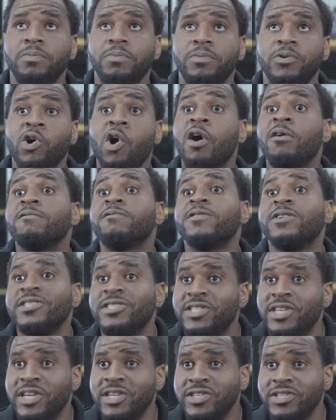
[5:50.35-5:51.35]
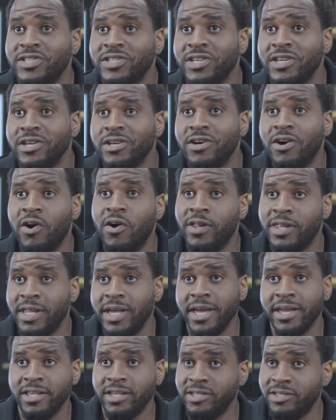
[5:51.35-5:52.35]
conferences
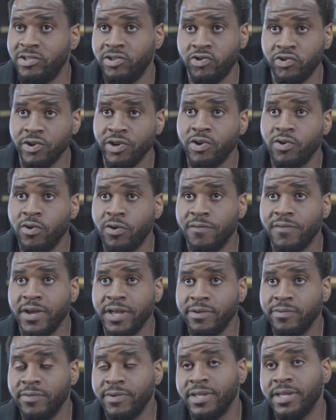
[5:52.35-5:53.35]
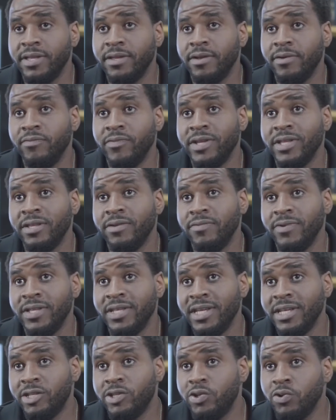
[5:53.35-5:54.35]
online. This during COVID, we
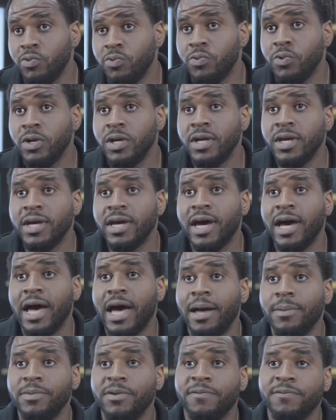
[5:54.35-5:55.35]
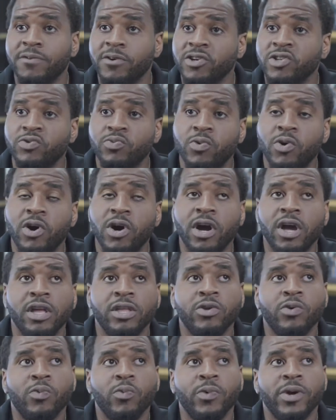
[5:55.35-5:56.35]
did two. The first
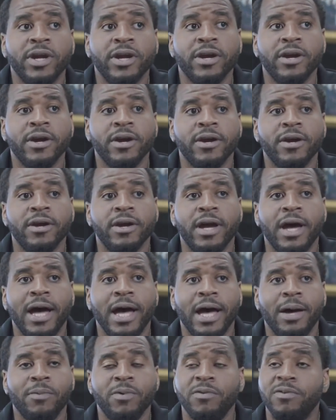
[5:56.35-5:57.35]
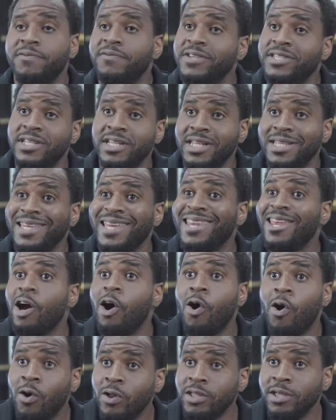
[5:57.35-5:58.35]
one where we would facilitate
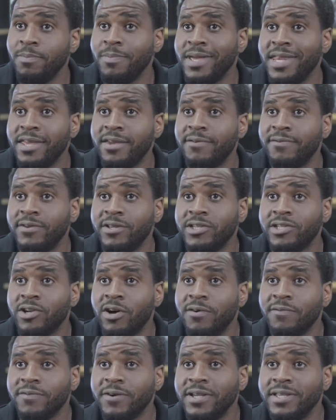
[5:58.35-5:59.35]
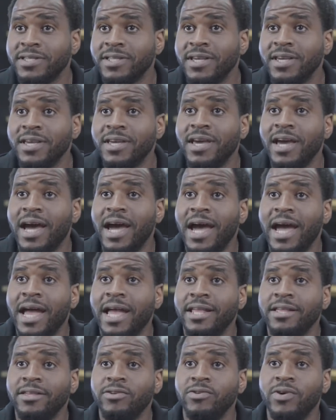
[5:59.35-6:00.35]
all the media for this conference.
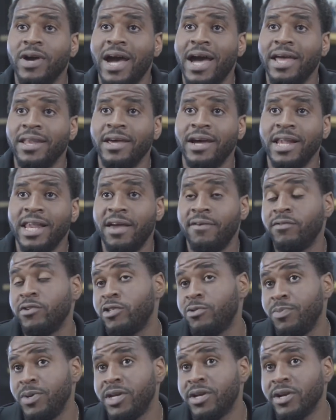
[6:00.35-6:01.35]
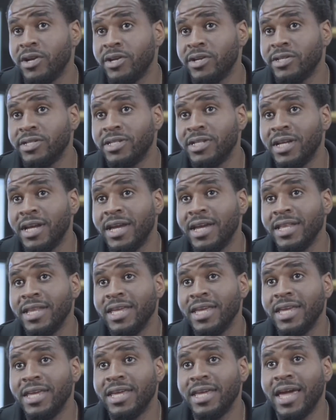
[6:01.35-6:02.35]
And you had high-level speakers like
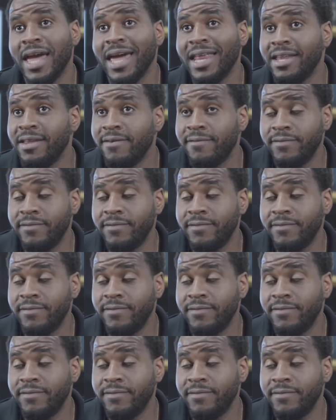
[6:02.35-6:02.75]
the head of